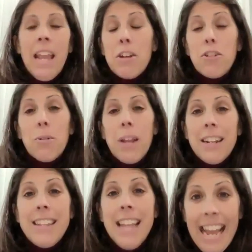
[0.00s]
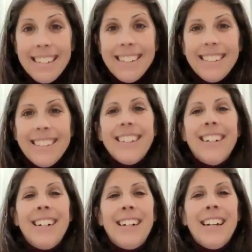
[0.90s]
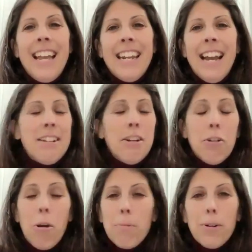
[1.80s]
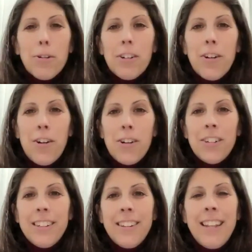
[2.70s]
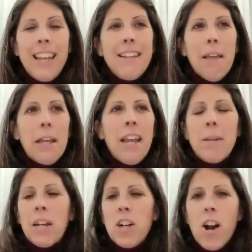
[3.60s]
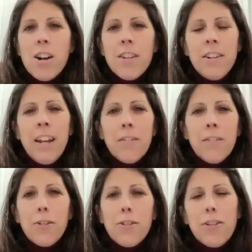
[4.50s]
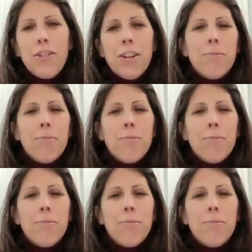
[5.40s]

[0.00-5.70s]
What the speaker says: and donated that. And I didn't know the person at all. They gave me a card the day of the surgery that